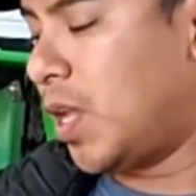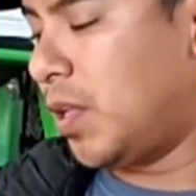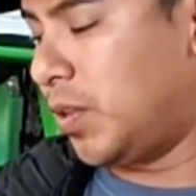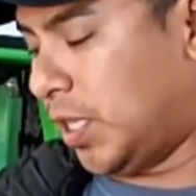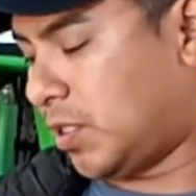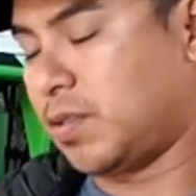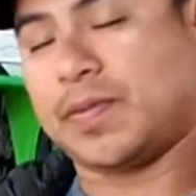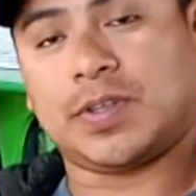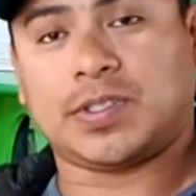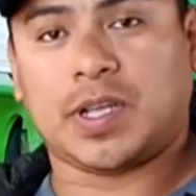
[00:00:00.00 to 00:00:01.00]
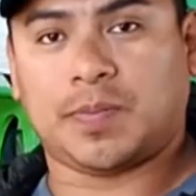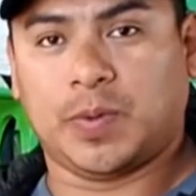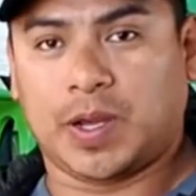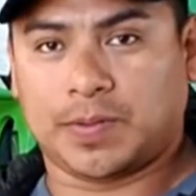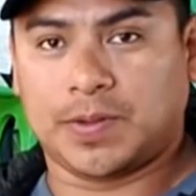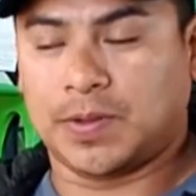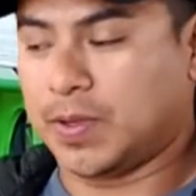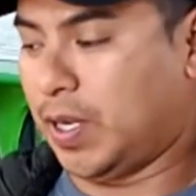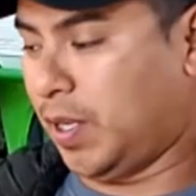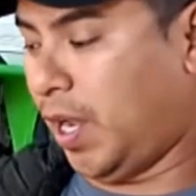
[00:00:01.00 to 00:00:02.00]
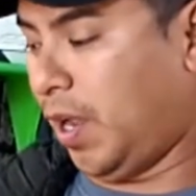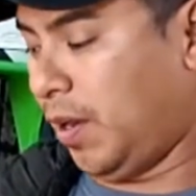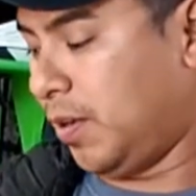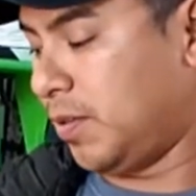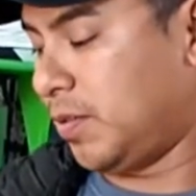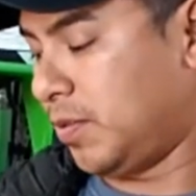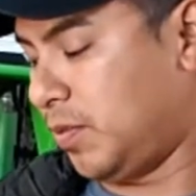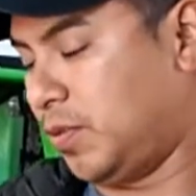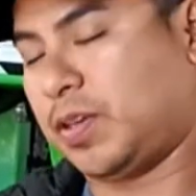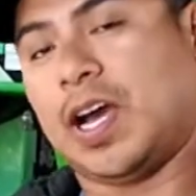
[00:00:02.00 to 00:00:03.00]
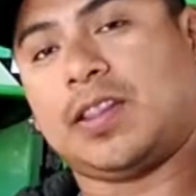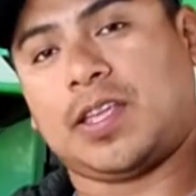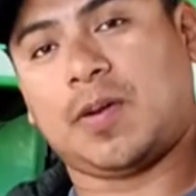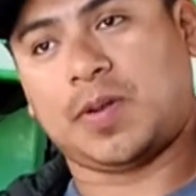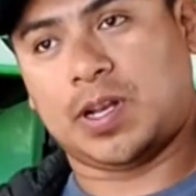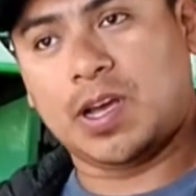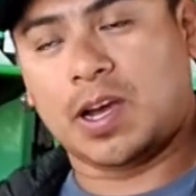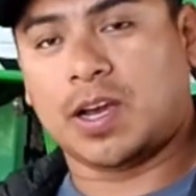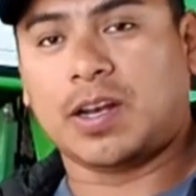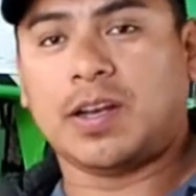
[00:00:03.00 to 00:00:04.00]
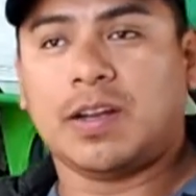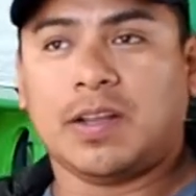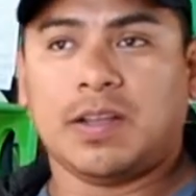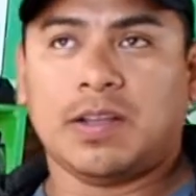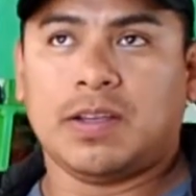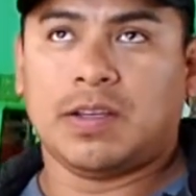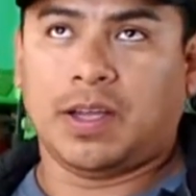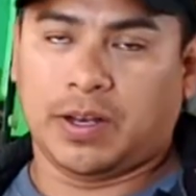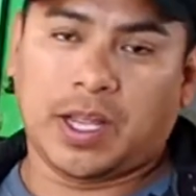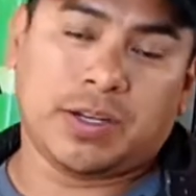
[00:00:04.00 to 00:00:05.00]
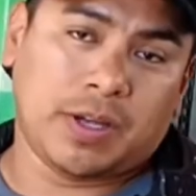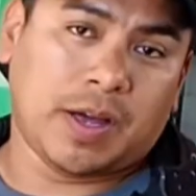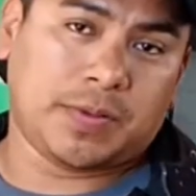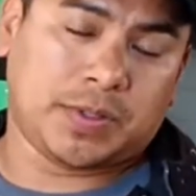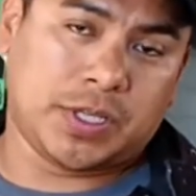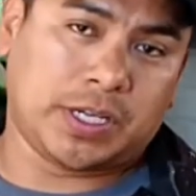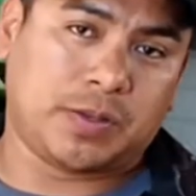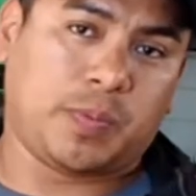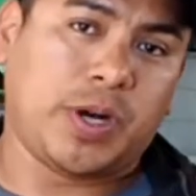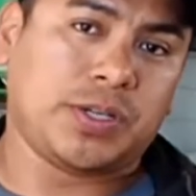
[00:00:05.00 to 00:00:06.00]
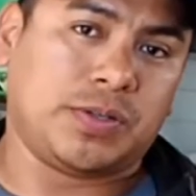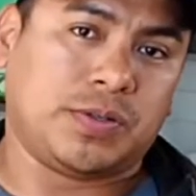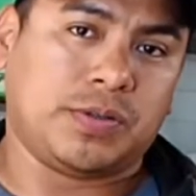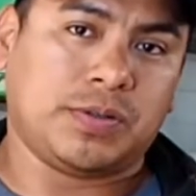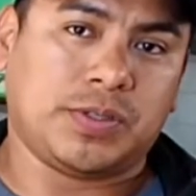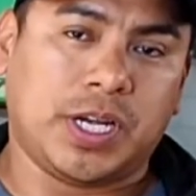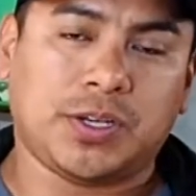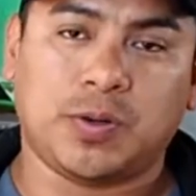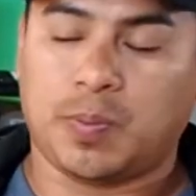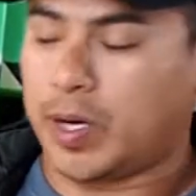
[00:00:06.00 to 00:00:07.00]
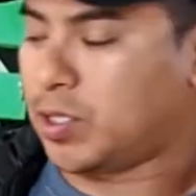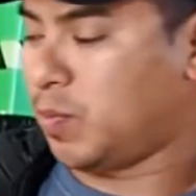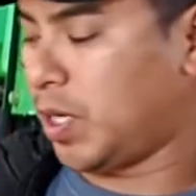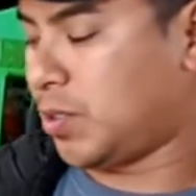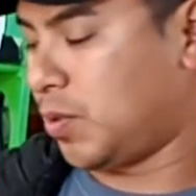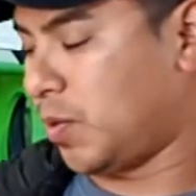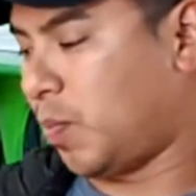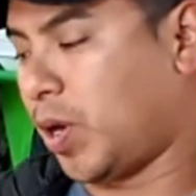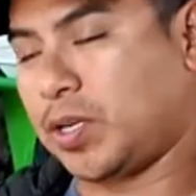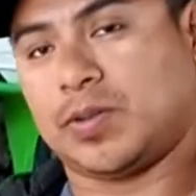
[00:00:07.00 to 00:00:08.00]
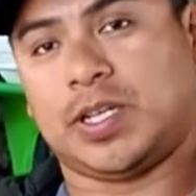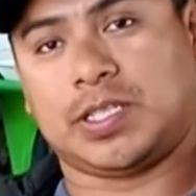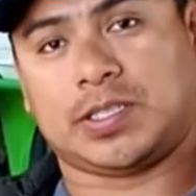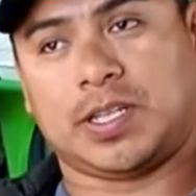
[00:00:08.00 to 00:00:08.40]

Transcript: that's the first step we have to do. And then you got that one done, and then you have to check the pressure. Check your pressure. Make sure the pressure is